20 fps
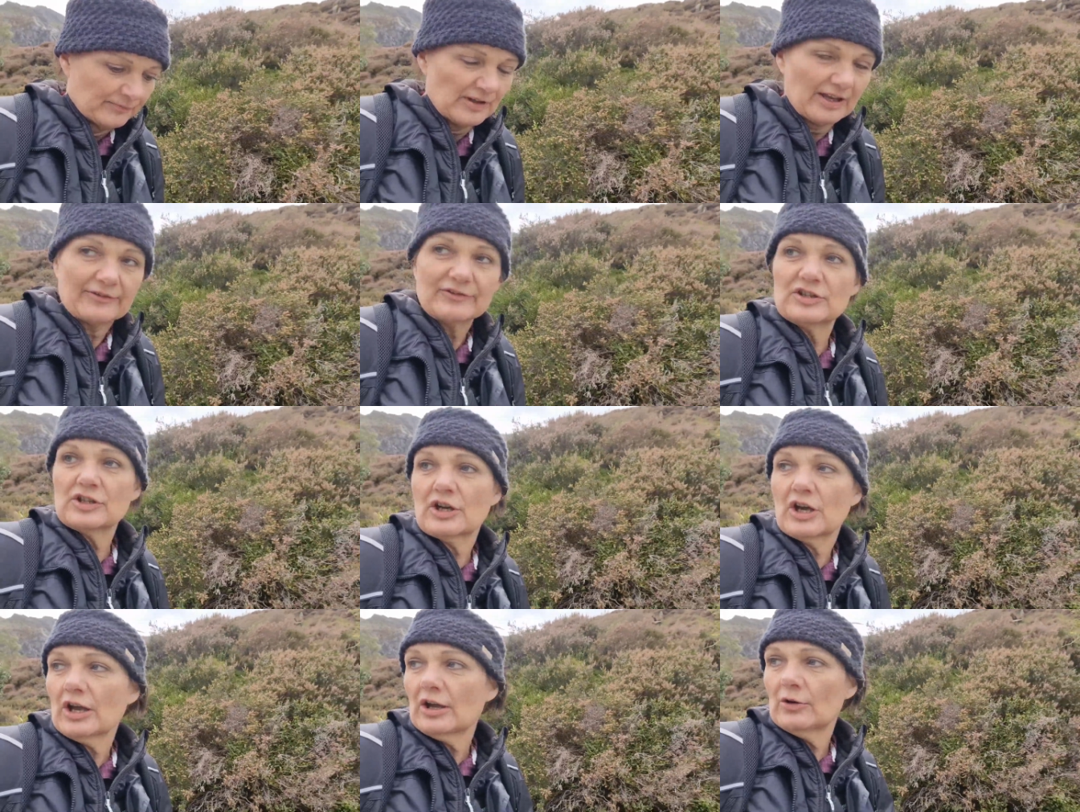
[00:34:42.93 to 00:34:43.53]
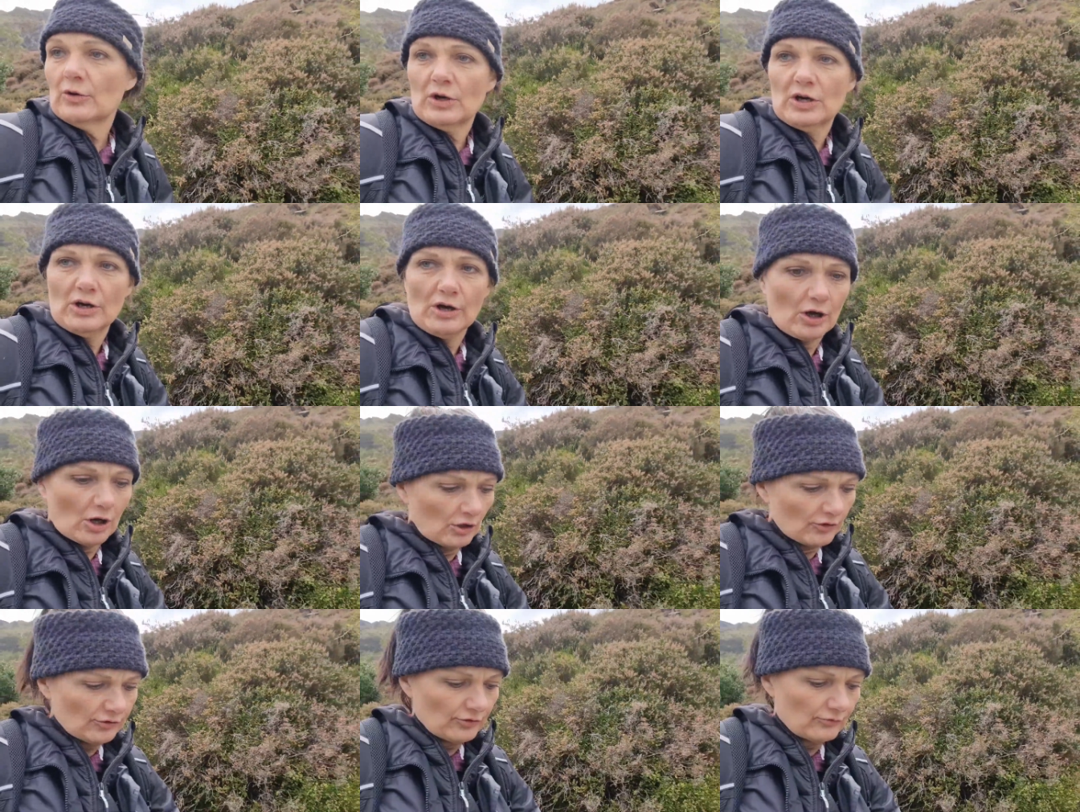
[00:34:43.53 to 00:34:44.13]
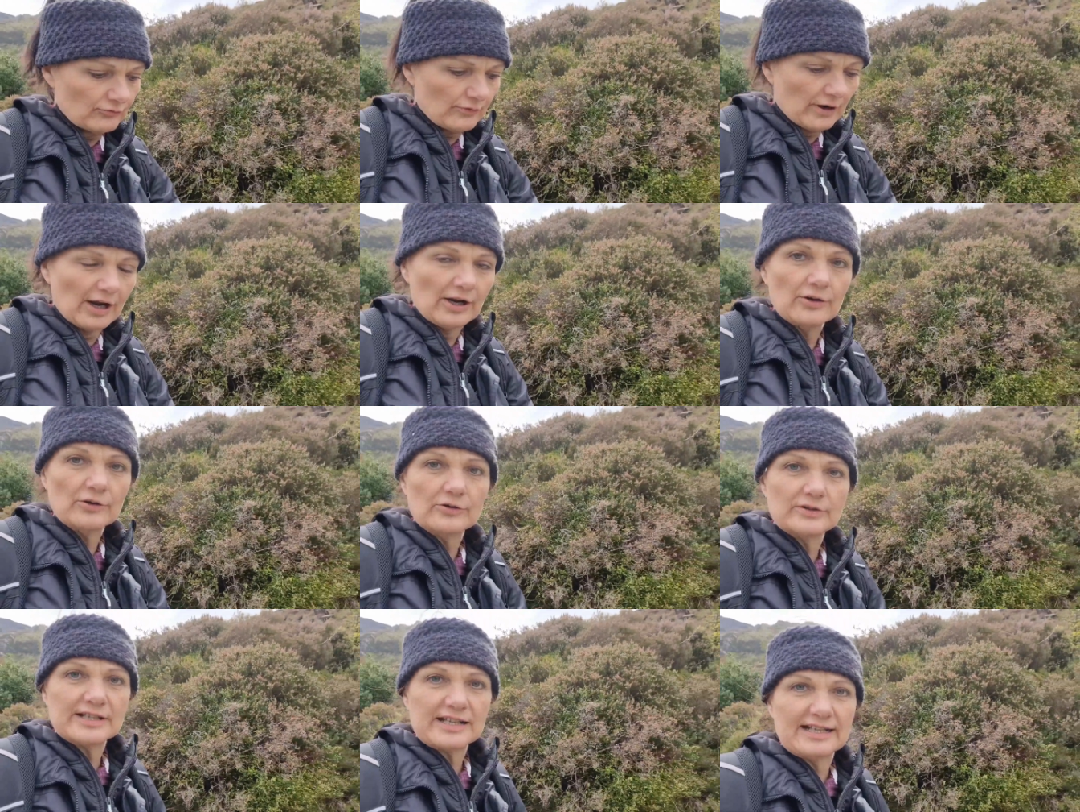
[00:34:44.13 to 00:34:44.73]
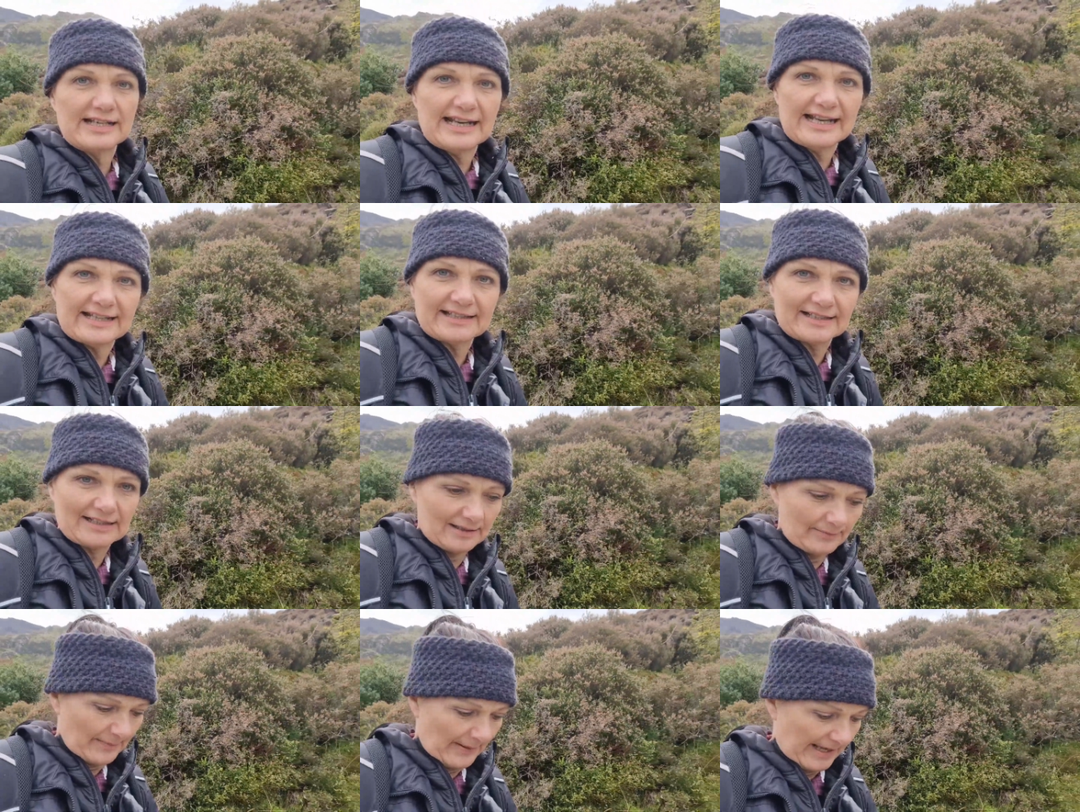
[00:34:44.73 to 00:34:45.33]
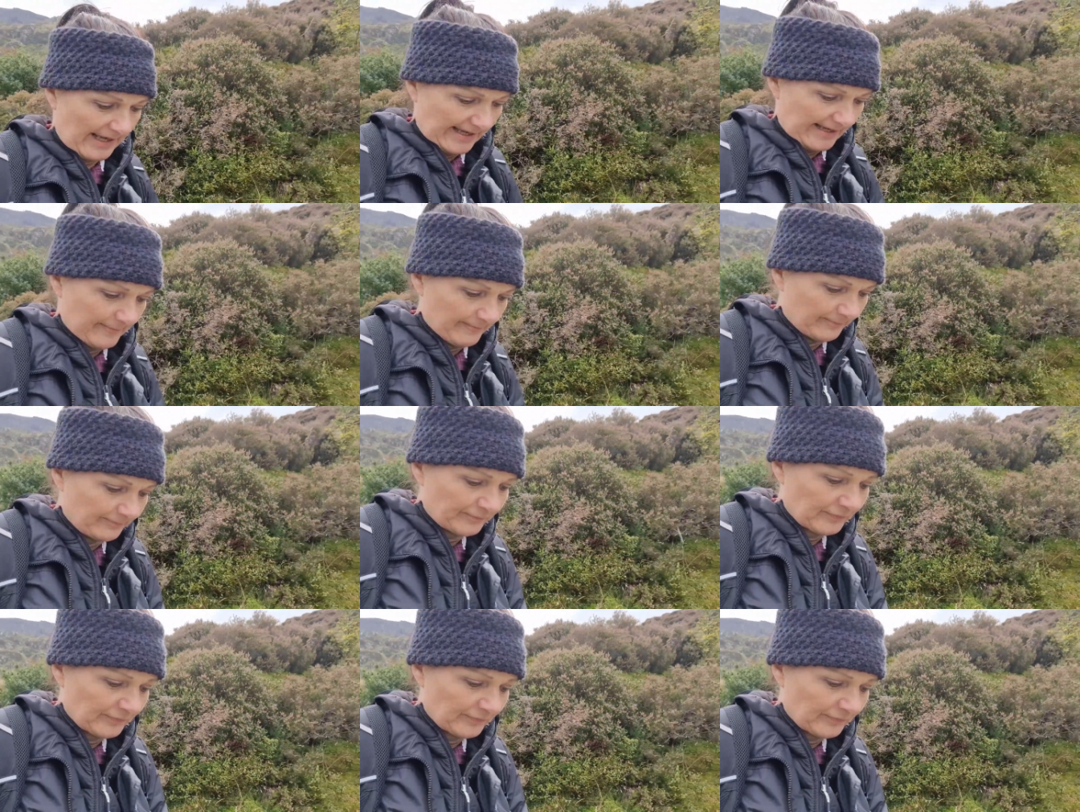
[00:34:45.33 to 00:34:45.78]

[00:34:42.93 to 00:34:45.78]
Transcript: You have to go on the road a little bit